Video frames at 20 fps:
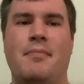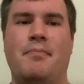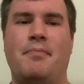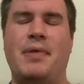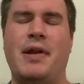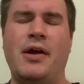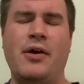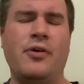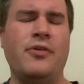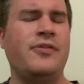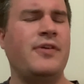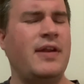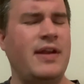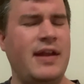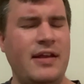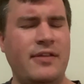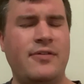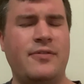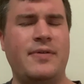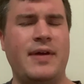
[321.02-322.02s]
But I also
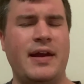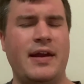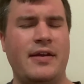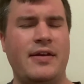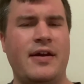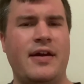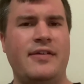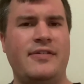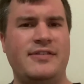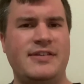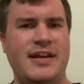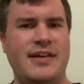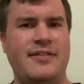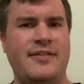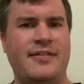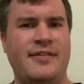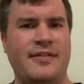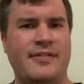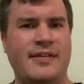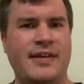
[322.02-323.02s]
need to recognize
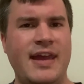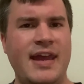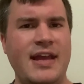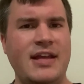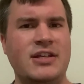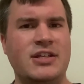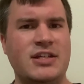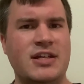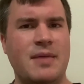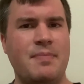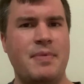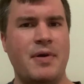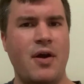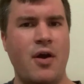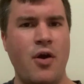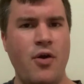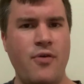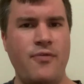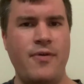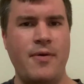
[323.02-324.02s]
Jesus' kingship
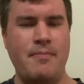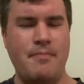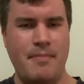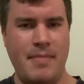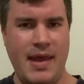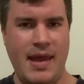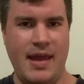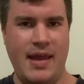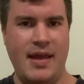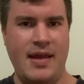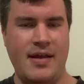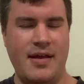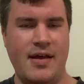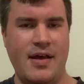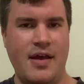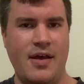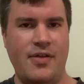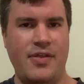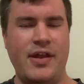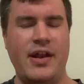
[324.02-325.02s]
over me,
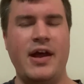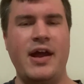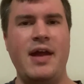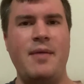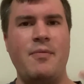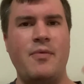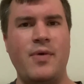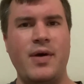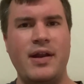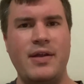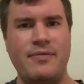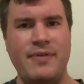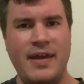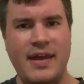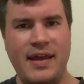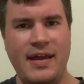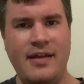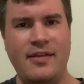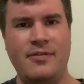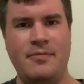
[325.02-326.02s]
that I am one of
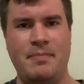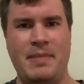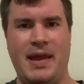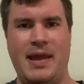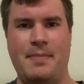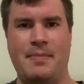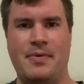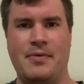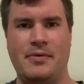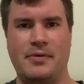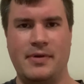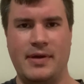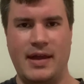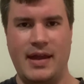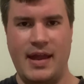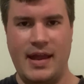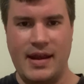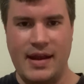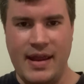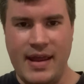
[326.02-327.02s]
his people
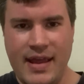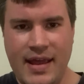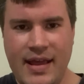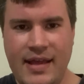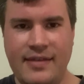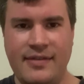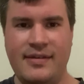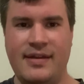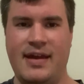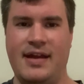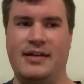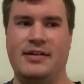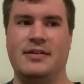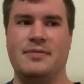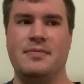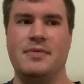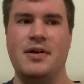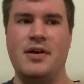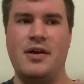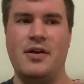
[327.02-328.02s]
in his
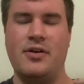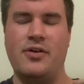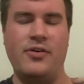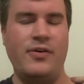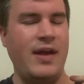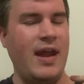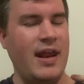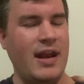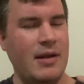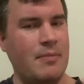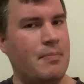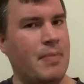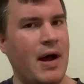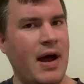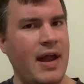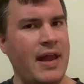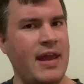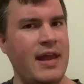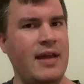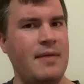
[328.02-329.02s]
kingdom, created
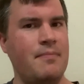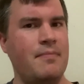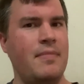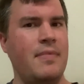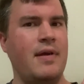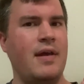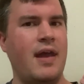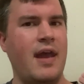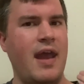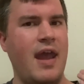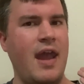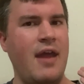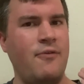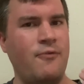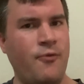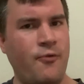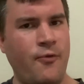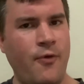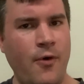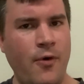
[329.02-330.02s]
by him and
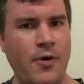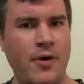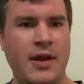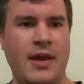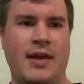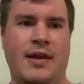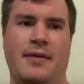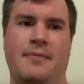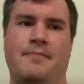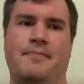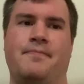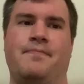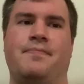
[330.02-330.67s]
for him.